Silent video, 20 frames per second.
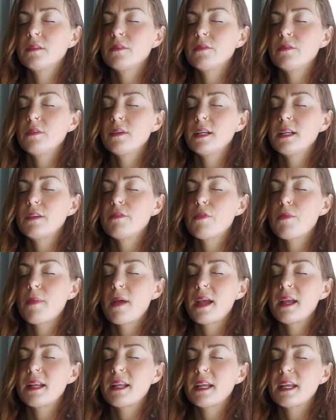Really
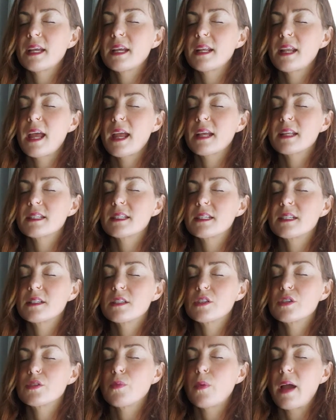remaining connected
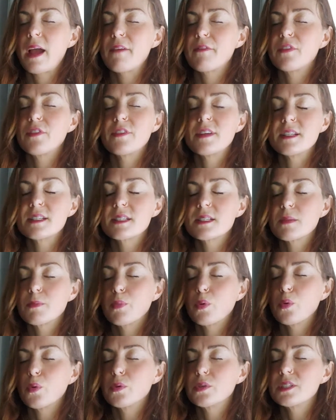to whatever is
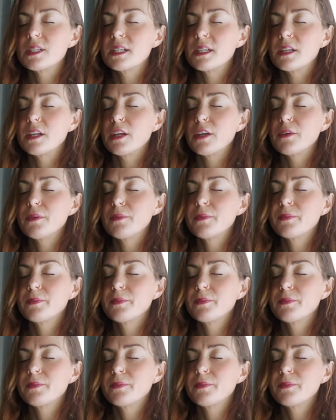supporting you.